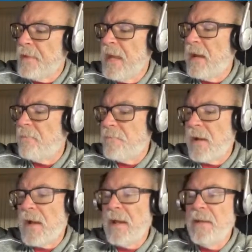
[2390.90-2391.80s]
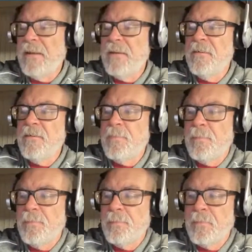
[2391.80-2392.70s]
yeah, I have.
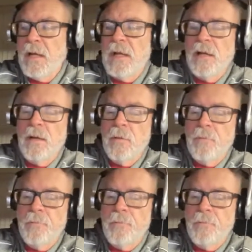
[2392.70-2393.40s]
I